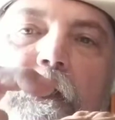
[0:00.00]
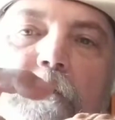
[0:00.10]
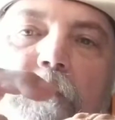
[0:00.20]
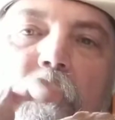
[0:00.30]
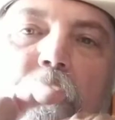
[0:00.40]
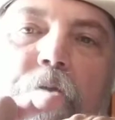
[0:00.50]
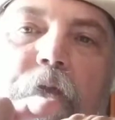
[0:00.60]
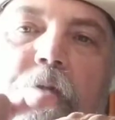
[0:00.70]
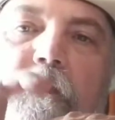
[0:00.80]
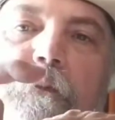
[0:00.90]
it
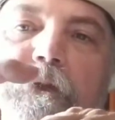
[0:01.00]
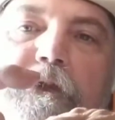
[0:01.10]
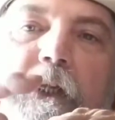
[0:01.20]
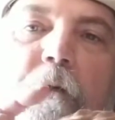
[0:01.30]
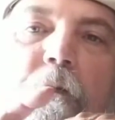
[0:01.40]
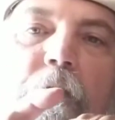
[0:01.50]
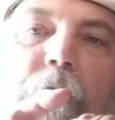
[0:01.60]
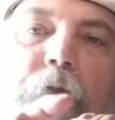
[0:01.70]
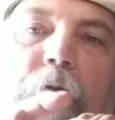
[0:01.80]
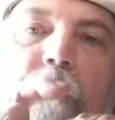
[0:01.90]
moves. This machine
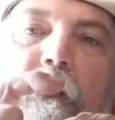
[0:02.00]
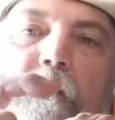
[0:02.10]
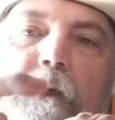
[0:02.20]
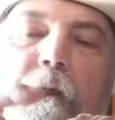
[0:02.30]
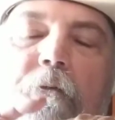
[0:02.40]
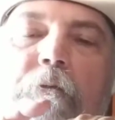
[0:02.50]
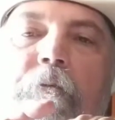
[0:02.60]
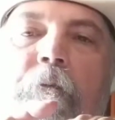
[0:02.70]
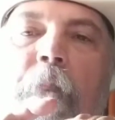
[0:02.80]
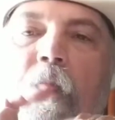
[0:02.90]
moves around you,
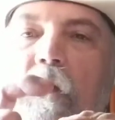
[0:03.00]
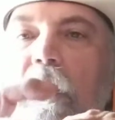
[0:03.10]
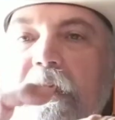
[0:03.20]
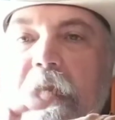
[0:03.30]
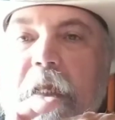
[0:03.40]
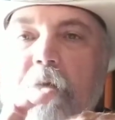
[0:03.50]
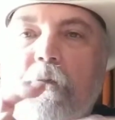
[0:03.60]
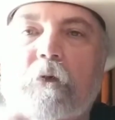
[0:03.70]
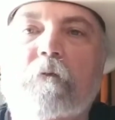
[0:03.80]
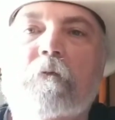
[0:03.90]
or it can move.